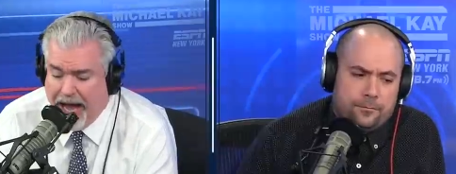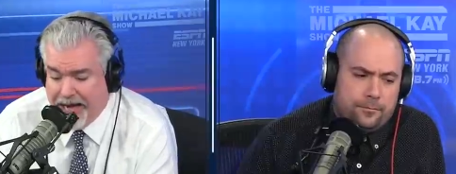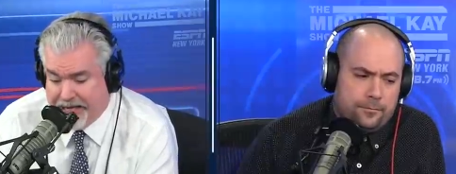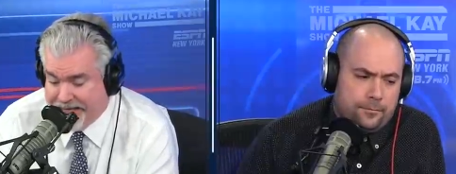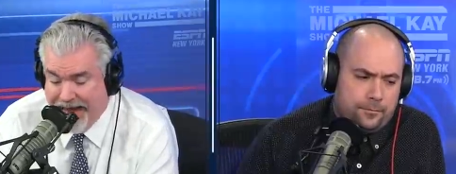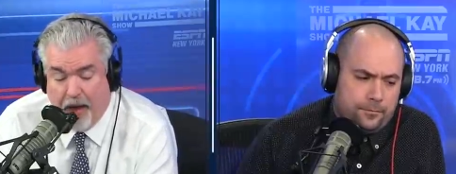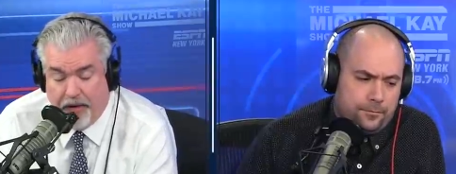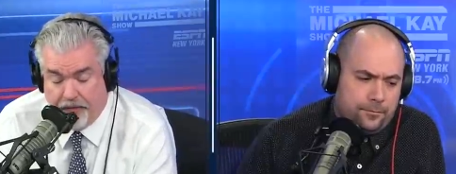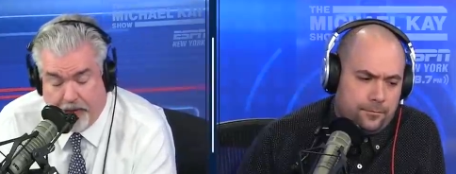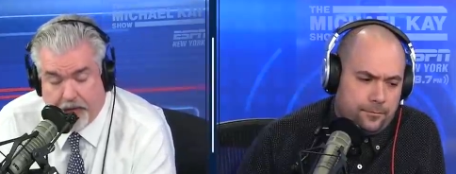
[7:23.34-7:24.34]
Speaker 1: I doubt
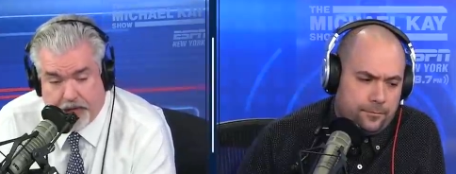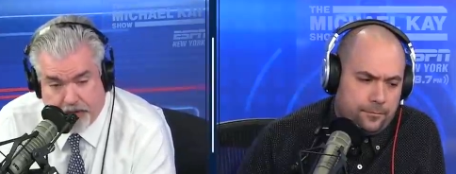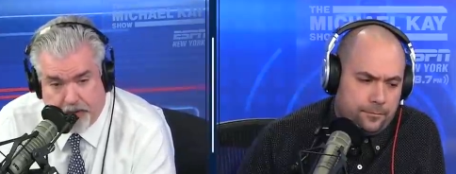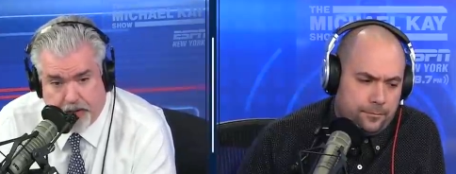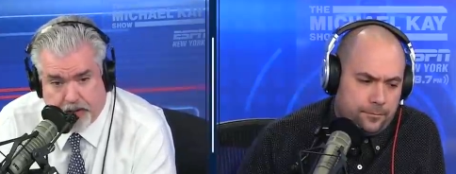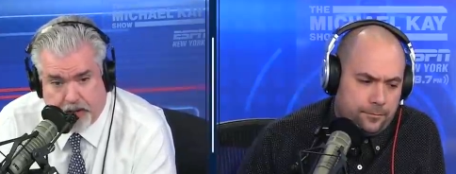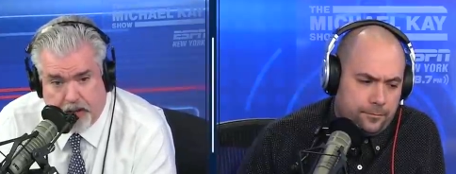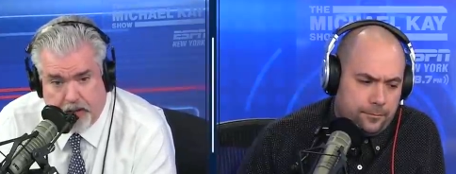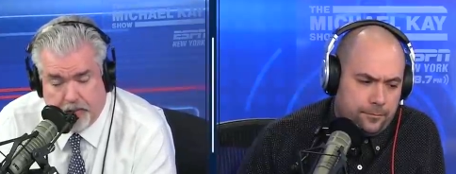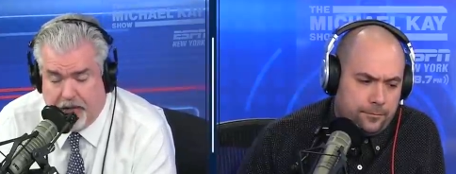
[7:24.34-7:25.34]
it very
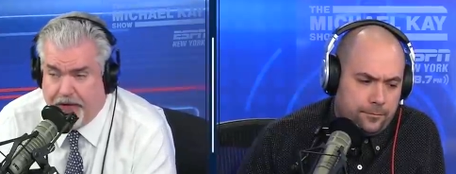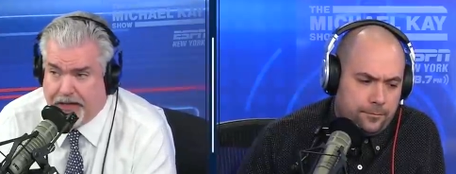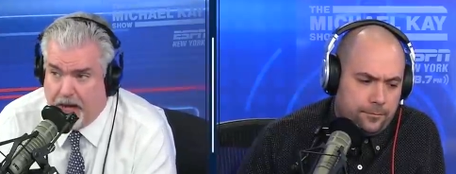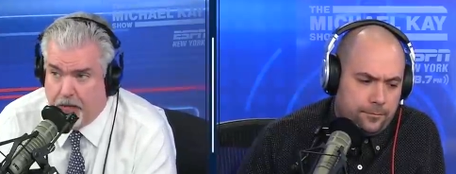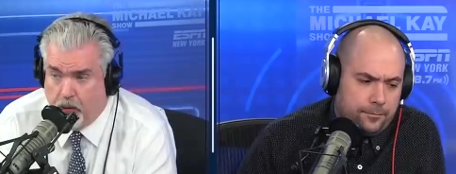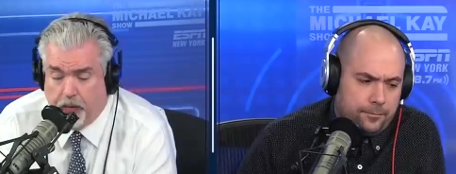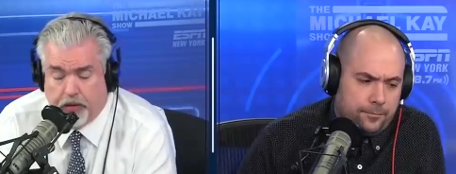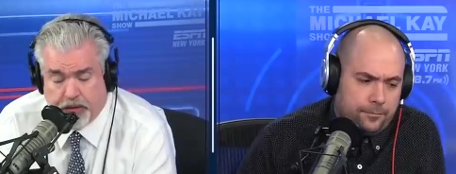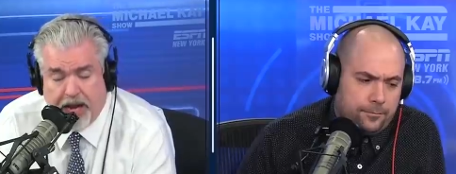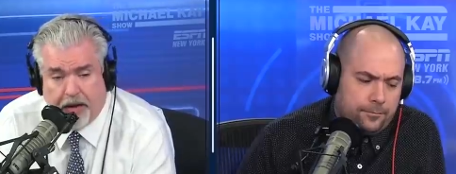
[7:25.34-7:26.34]
seriously. Matter of fact, I would
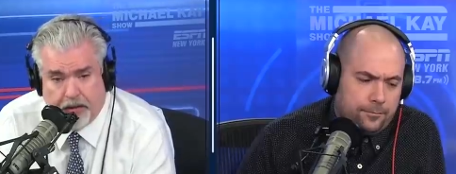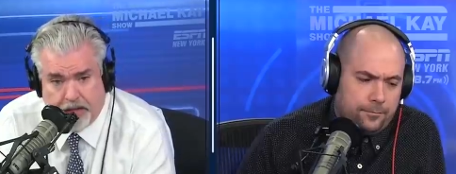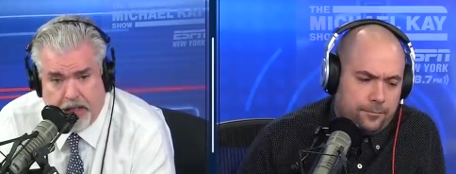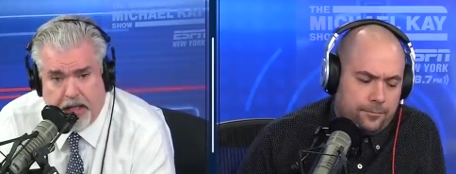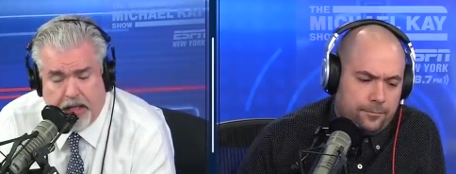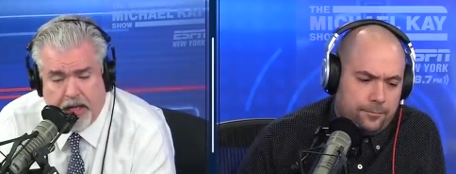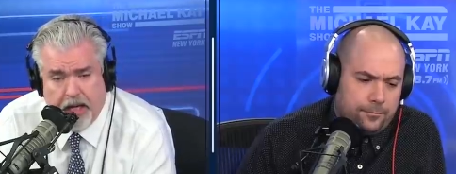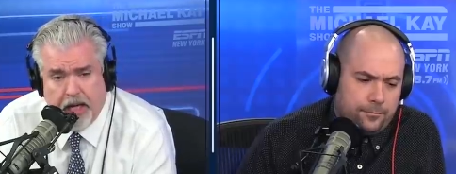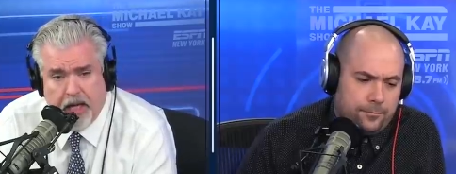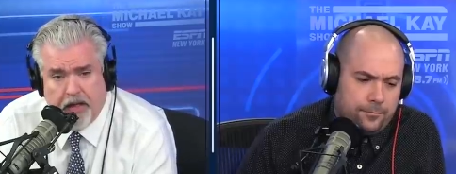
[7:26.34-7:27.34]
almost guarantee
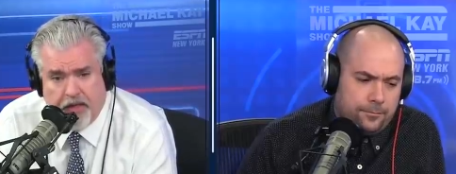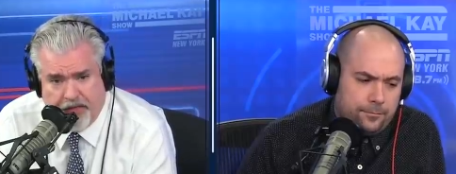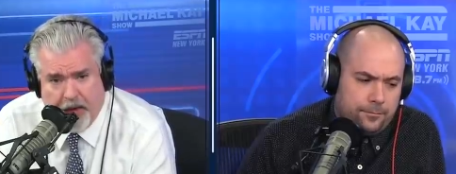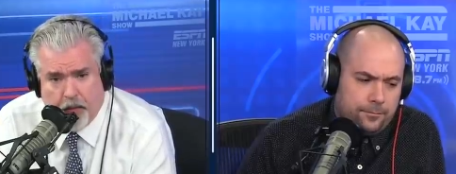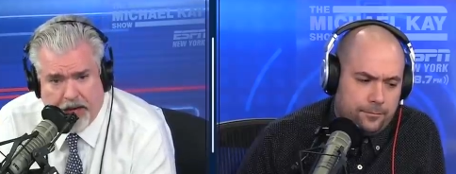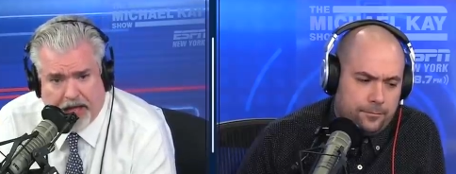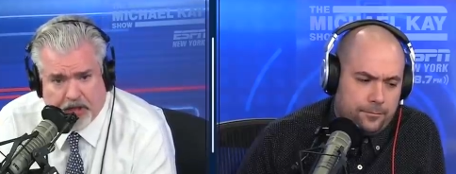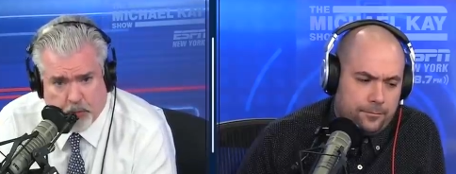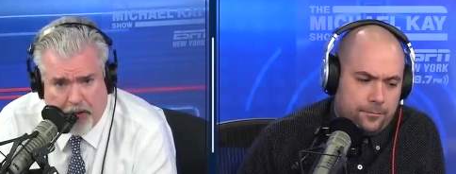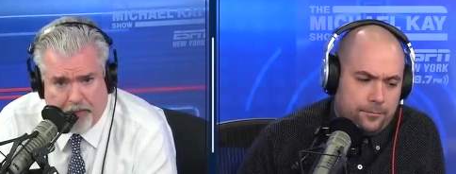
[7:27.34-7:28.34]
that they would not
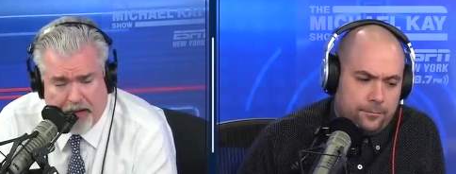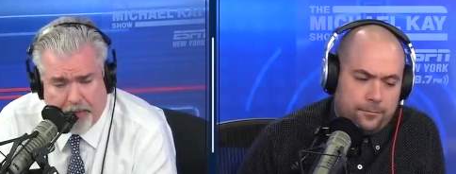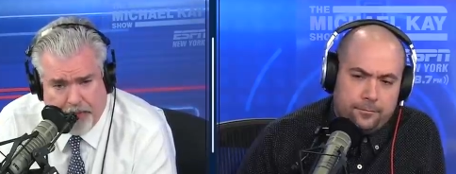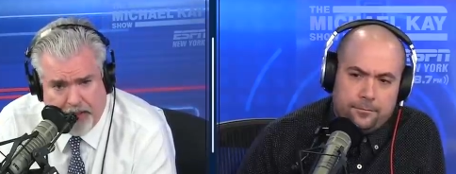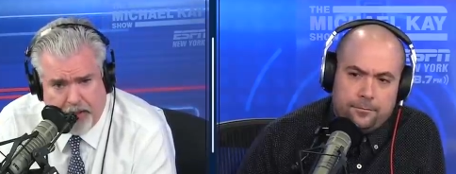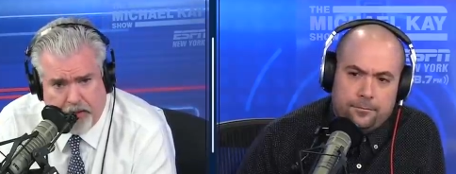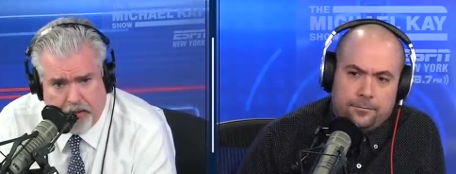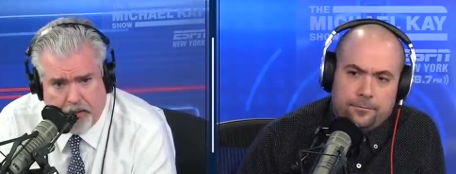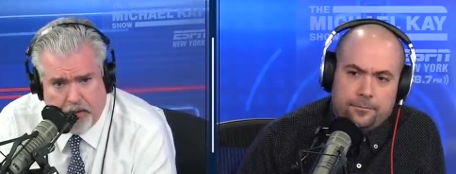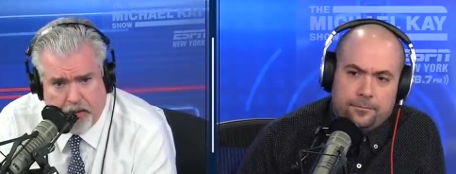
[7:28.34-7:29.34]
sway my
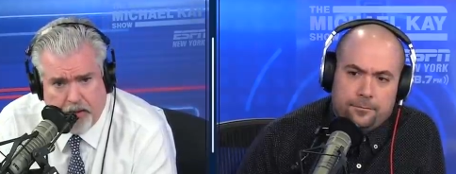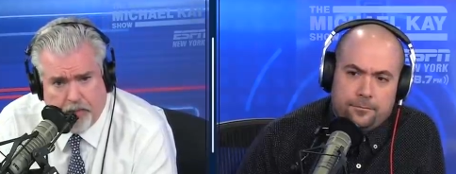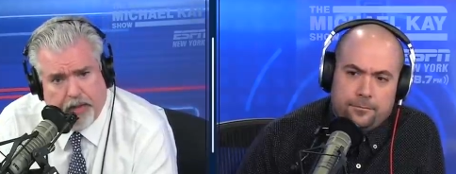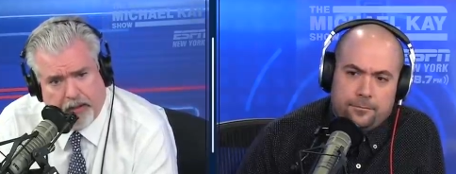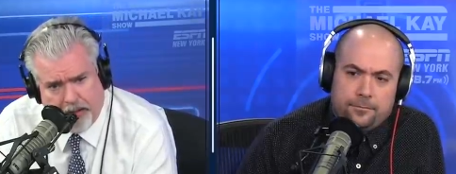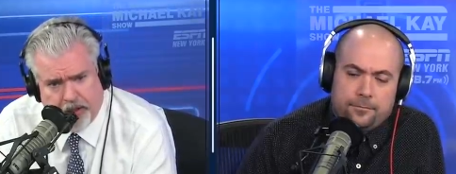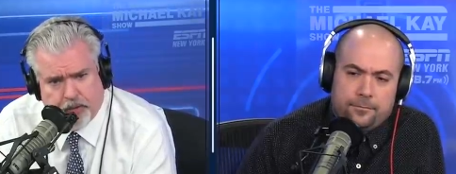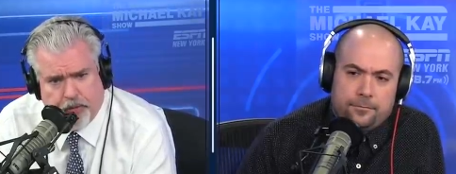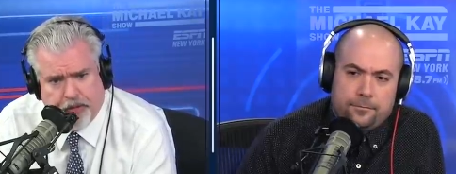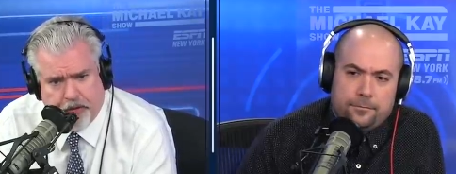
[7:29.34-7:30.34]
opinion but at
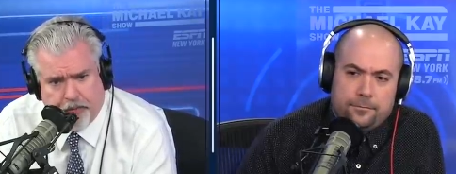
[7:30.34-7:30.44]
least with the